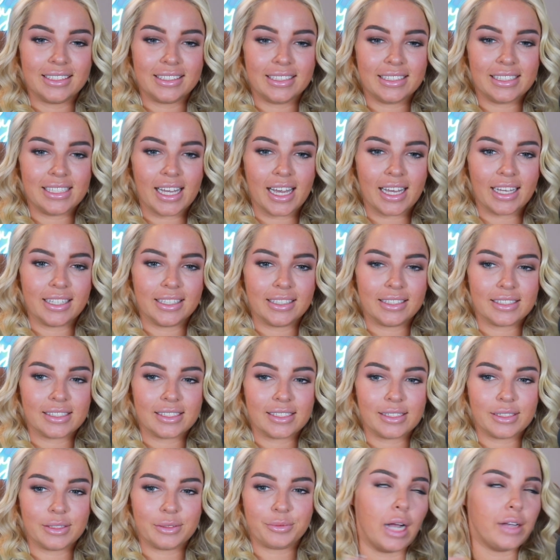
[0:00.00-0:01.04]

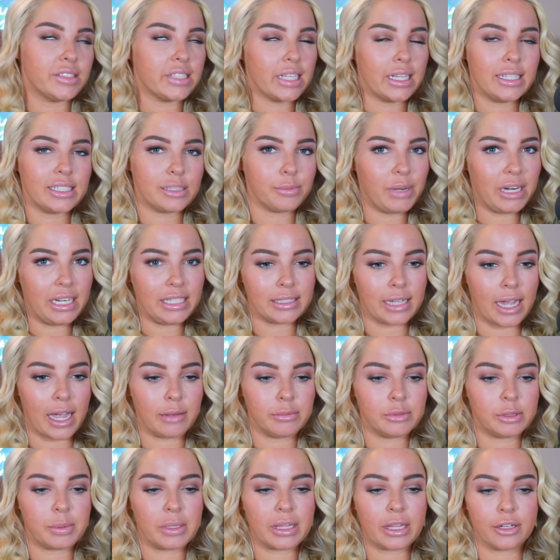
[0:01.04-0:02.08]
Yikes. I've said this many
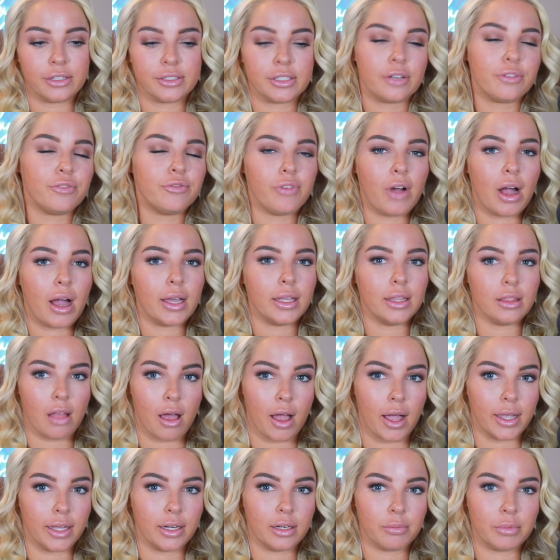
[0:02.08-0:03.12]
times, but there's a fine
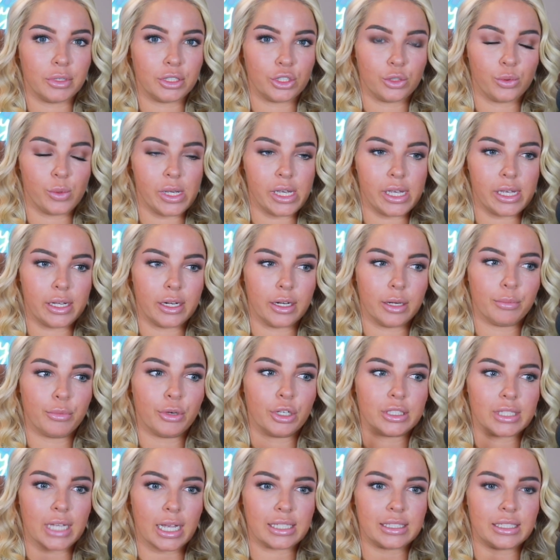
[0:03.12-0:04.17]
line between
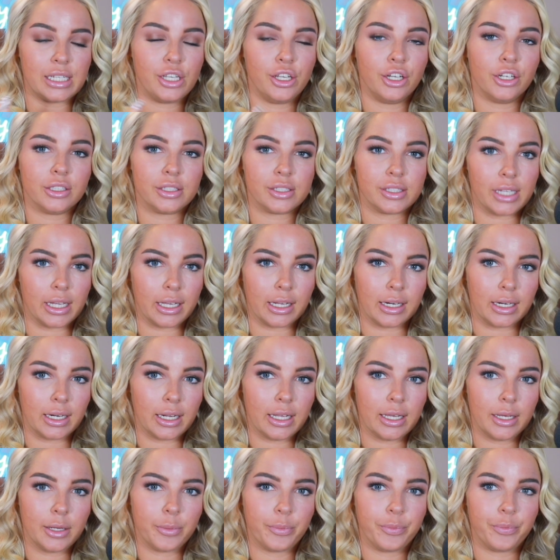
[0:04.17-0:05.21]
protecting your
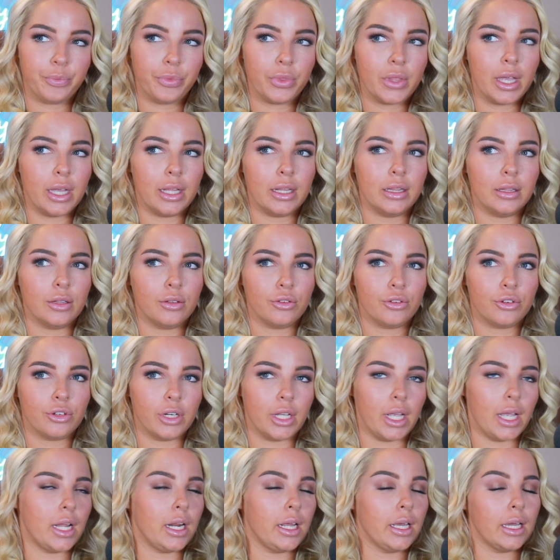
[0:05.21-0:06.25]
sanity and
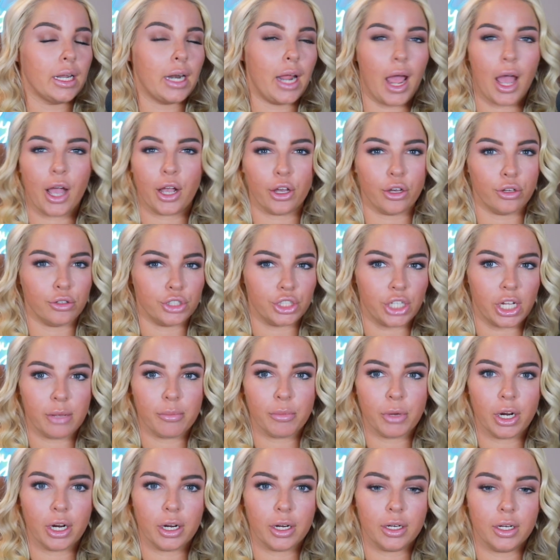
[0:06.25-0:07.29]
creating an echo
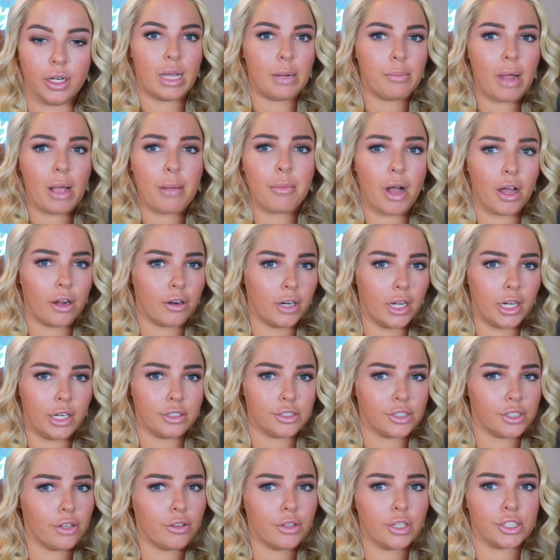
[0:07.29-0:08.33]
chamber. And my
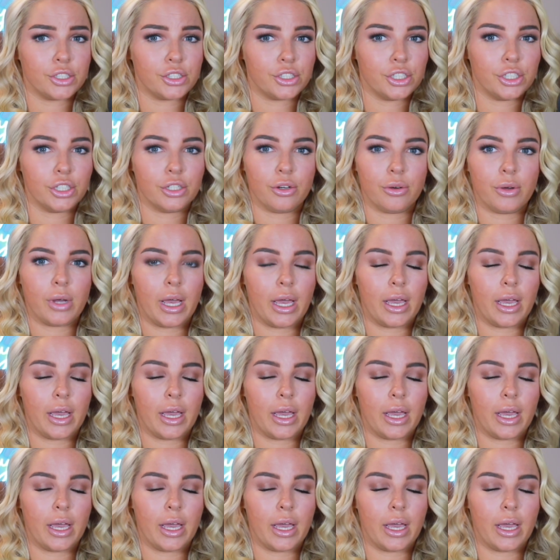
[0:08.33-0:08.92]
moderators know this too.